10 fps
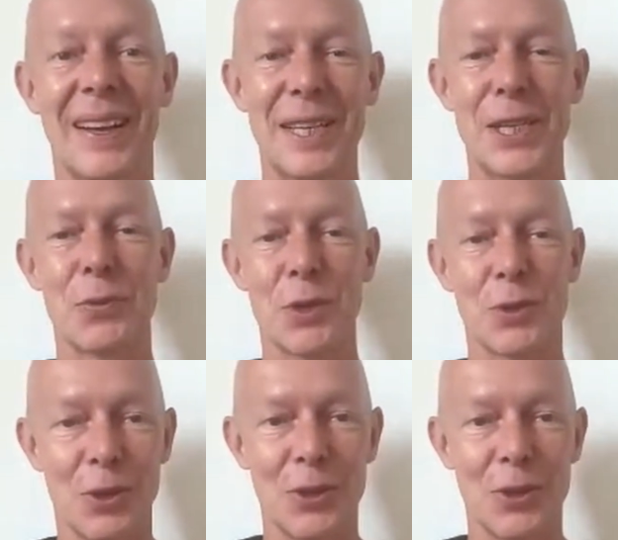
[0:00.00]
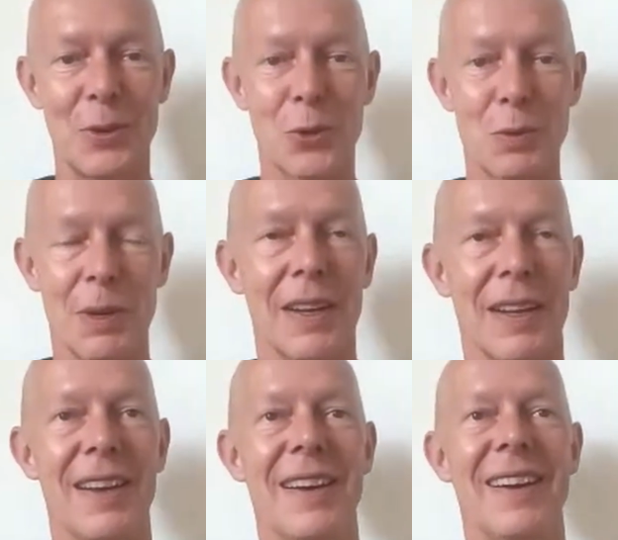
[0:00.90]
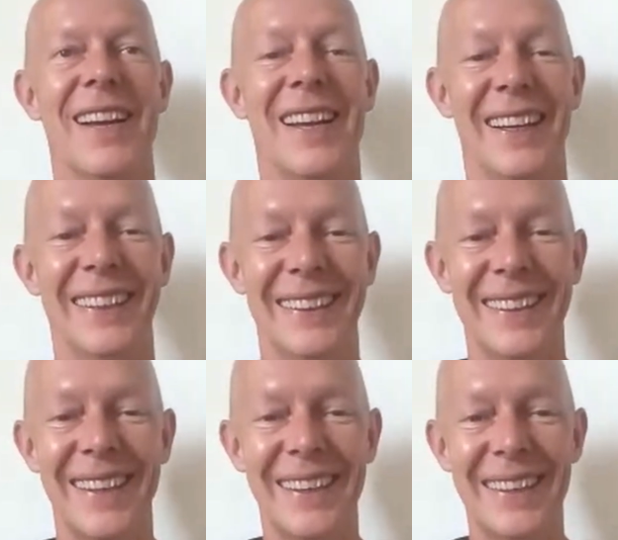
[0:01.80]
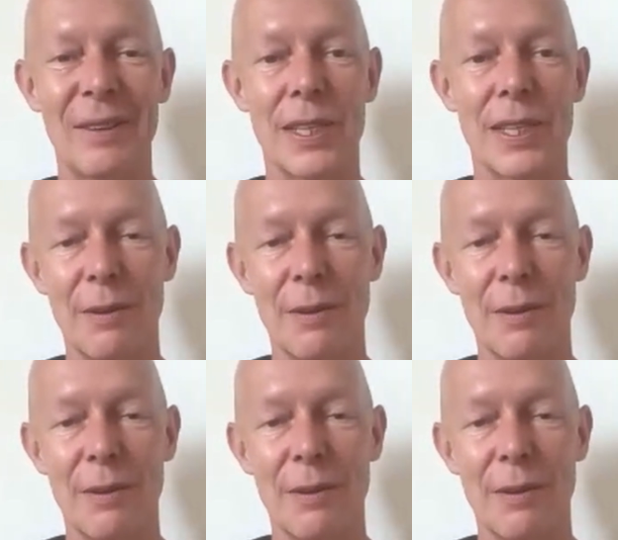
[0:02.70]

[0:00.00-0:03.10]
This was not an endorsement. With